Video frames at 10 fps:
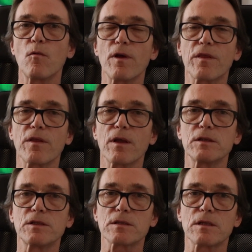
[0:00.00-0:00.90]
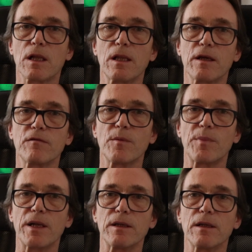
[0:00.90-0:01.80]
with just a click of a
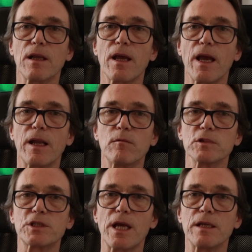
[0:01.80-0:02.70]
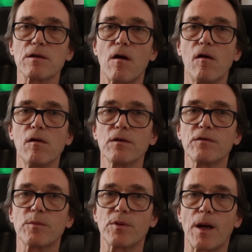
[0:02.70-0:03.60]
button and it will change all
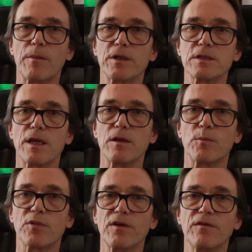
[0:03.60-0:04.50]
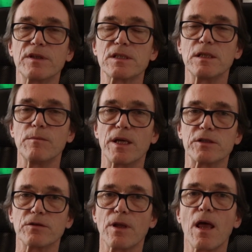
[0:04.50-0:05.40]
of the parameters that you previously
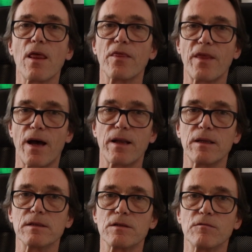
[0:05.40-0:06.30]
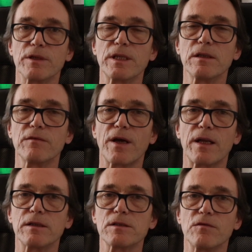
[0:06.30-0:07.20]
measured. That is the real
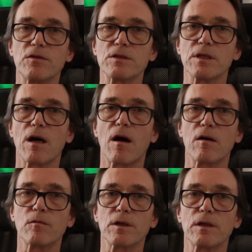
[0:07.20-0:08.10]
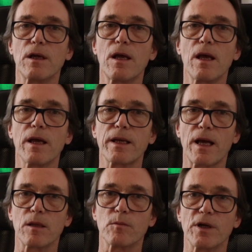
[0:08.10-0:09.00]
advantage of using a hardware
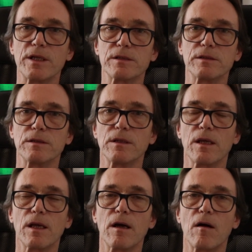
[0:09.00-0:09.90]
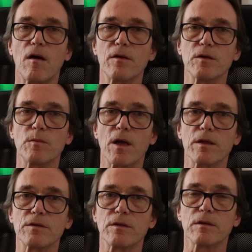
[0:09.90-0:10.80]
calibration on your
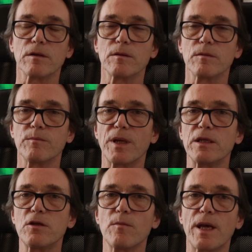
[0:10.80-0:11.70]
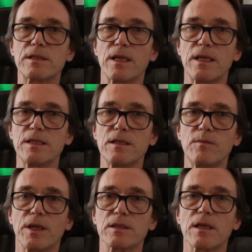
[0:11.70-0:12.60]
monitor. BenQ makes it easy
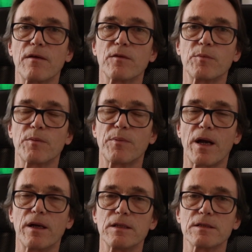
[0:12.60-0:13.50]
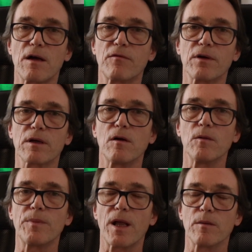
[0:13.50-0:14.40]
because they have a proprietary software
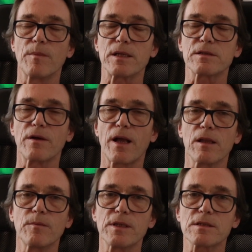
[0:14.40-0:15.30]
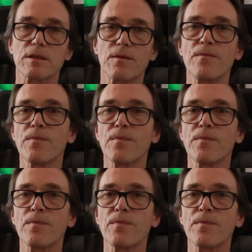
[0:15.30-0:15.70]
called Palette Master Elements.